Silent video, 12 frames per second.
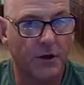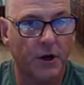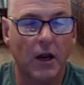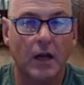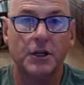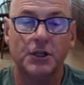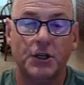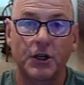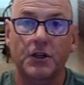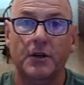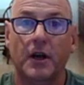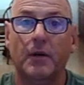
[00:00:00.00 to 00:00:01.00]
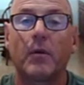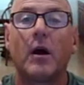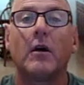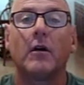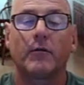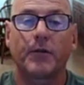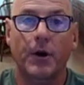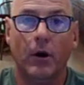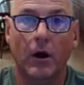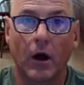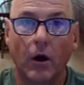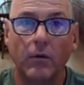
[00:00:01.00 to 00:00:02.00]
So you're not just using them for
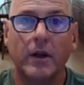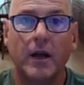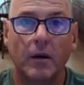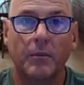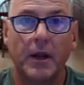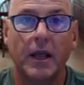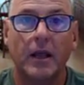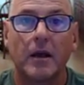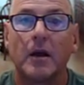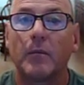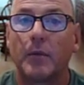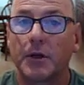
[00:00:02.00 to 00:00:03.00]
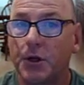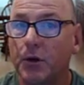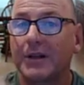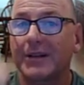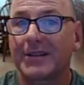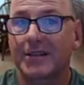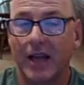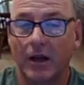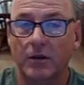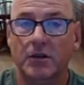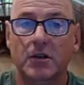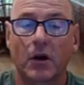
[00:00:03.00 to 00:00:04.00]
your own company, but you can
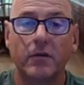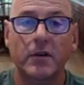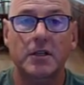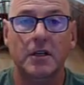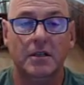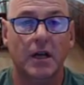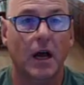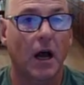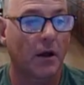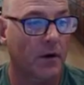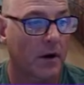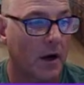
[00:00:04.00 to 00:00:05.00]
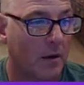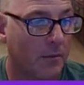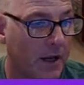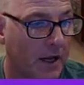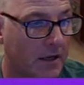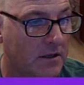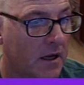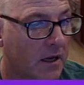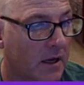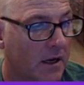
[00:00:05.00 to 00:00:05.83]
sell services to other companies.